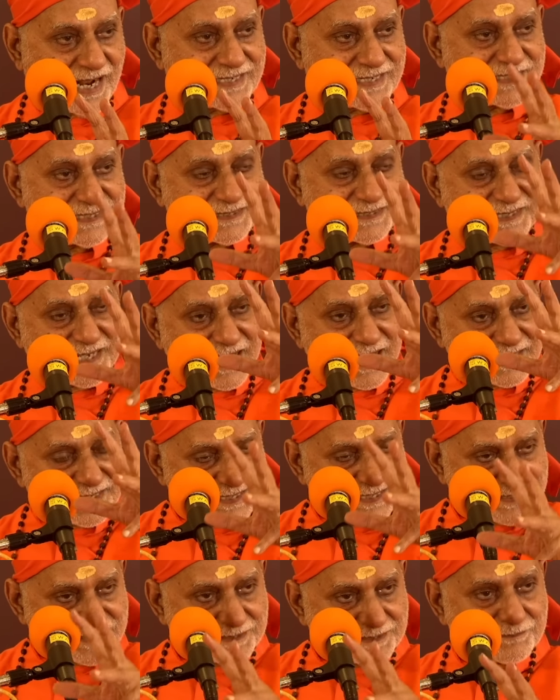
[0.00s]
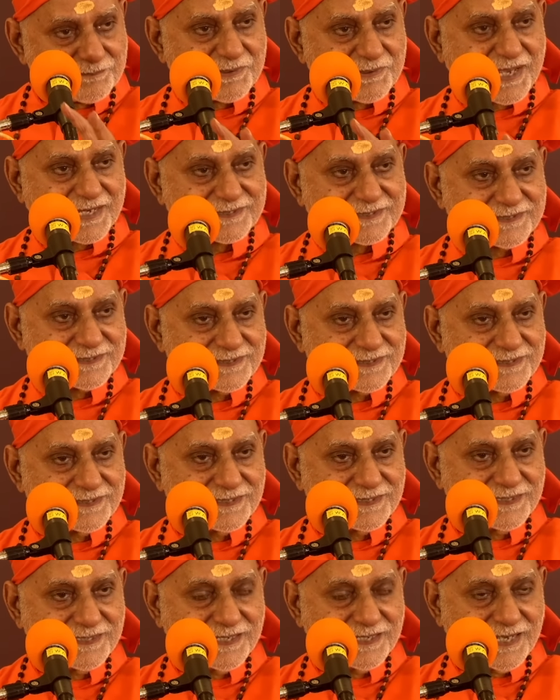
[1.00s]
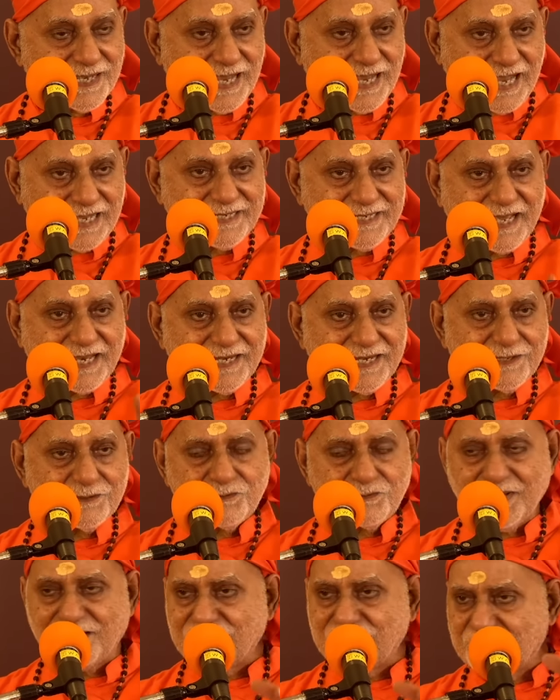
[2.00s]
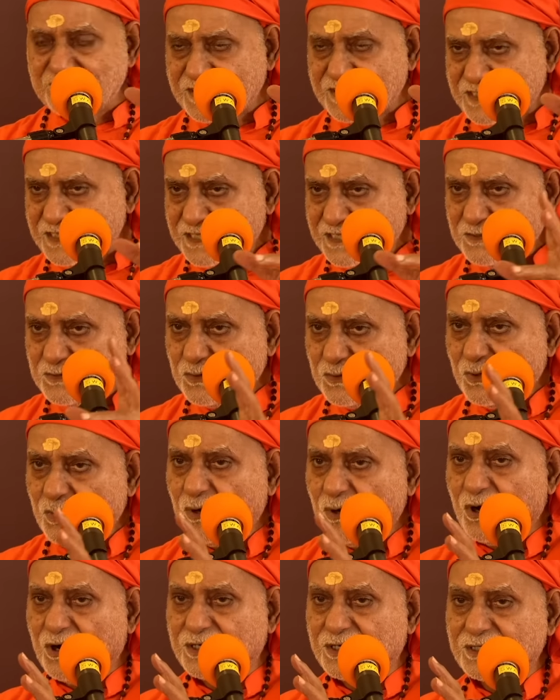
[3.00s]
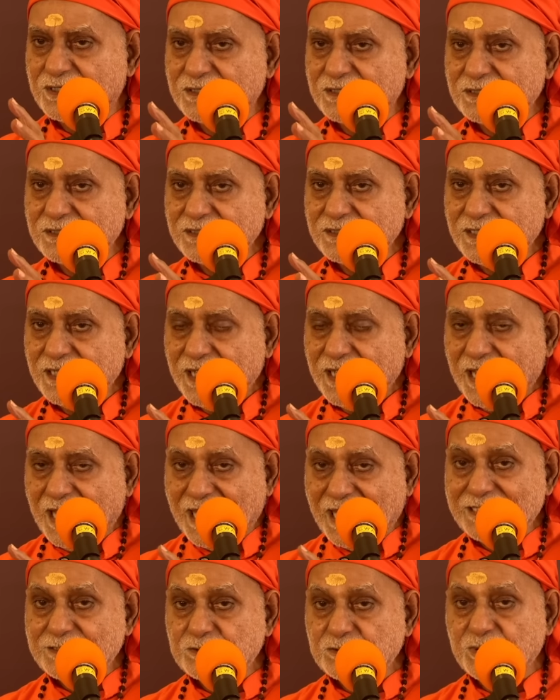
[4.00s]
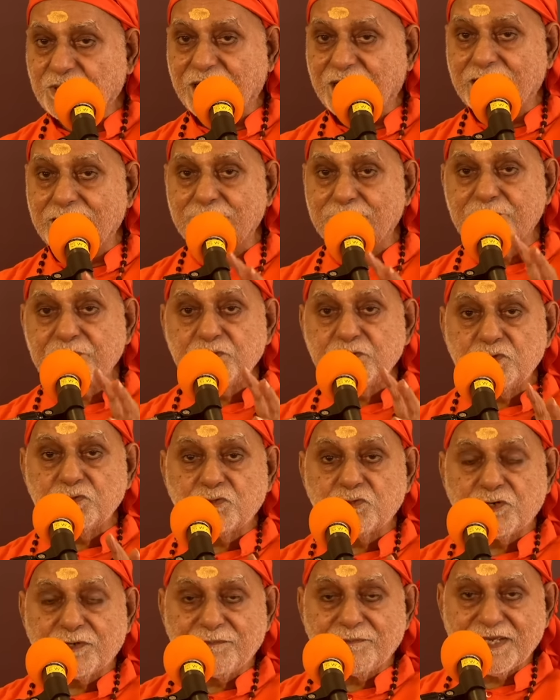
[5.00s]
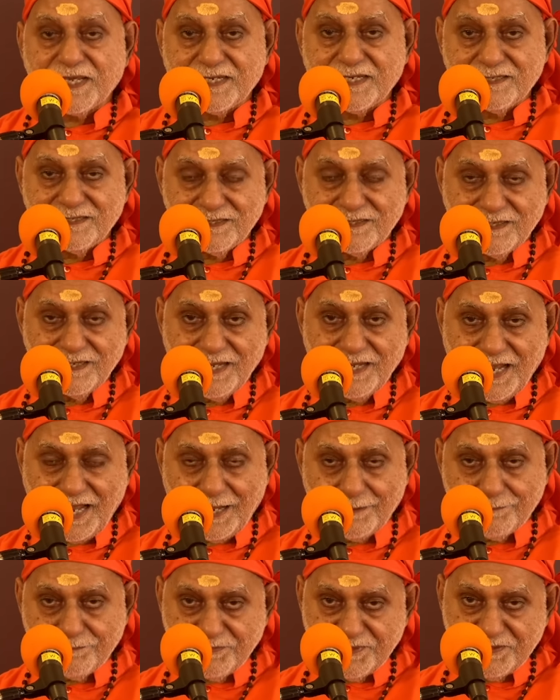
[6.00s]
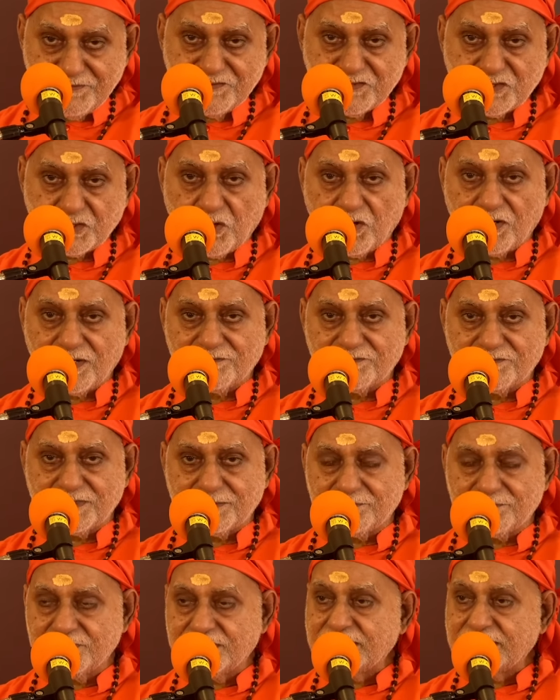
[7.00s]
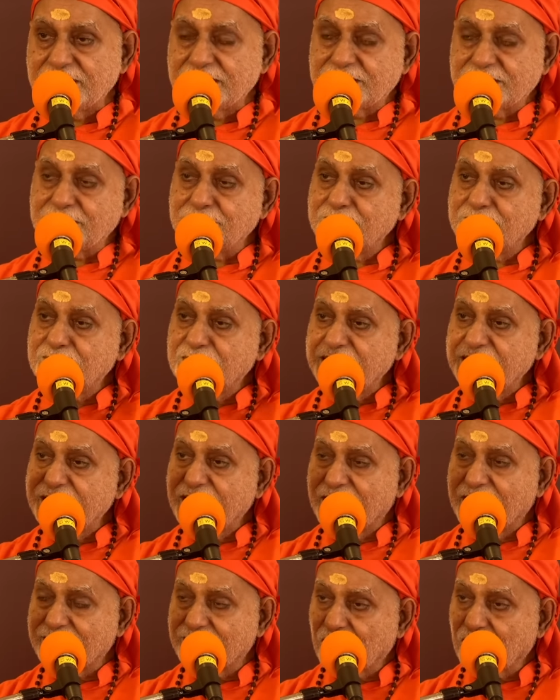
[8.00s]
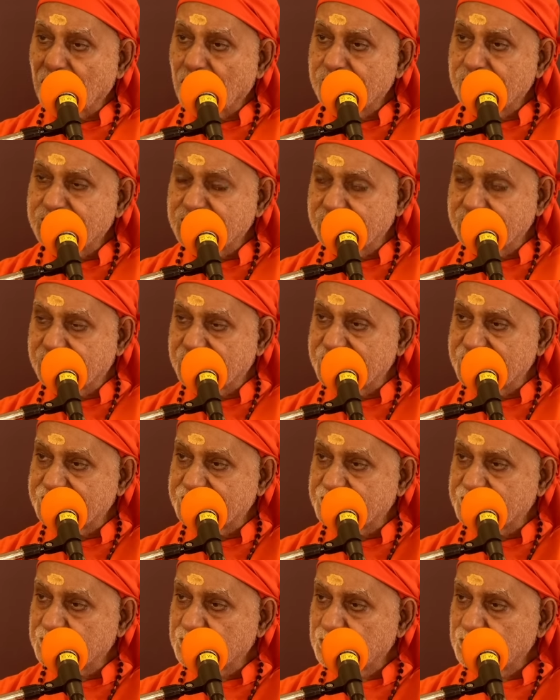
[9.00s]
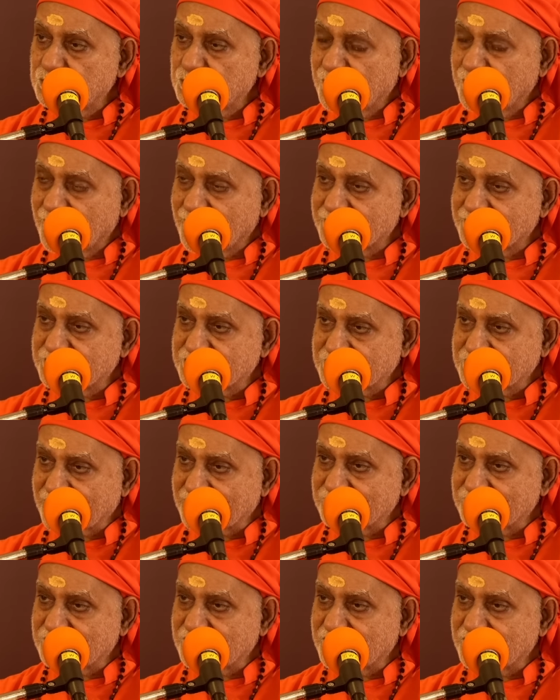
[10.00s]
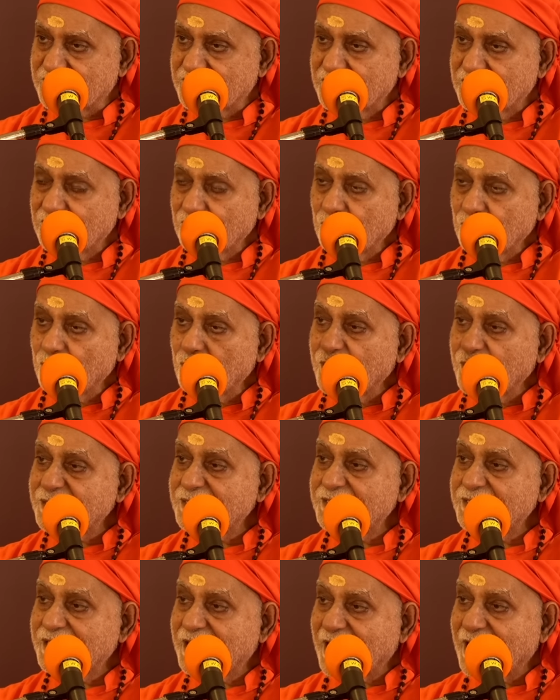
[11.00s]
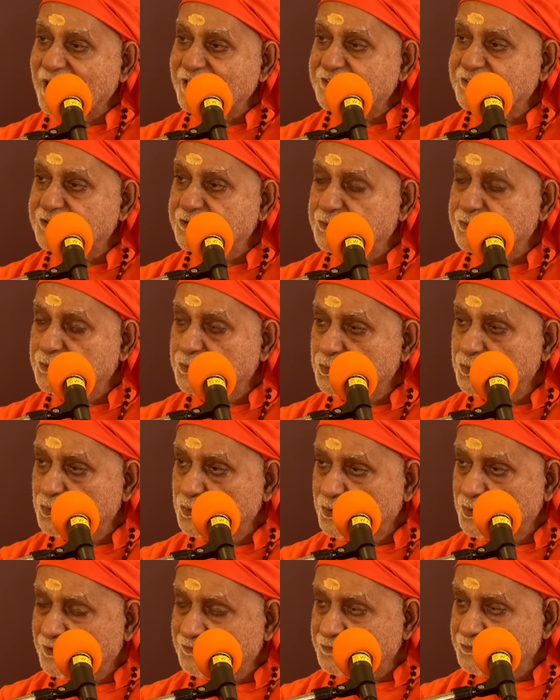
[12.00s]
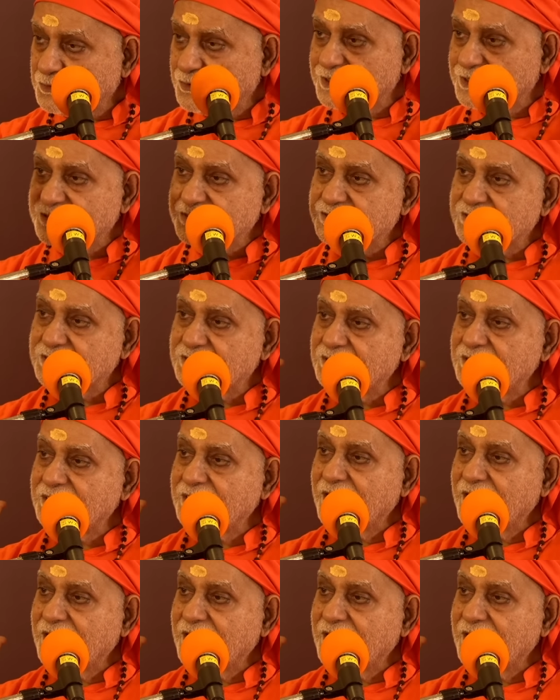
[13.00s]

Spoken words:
Understand its impact. And allow everything to go on. And to help you to remain happy with all of them, simply adopt, pursue and strengthen one attitude of yours.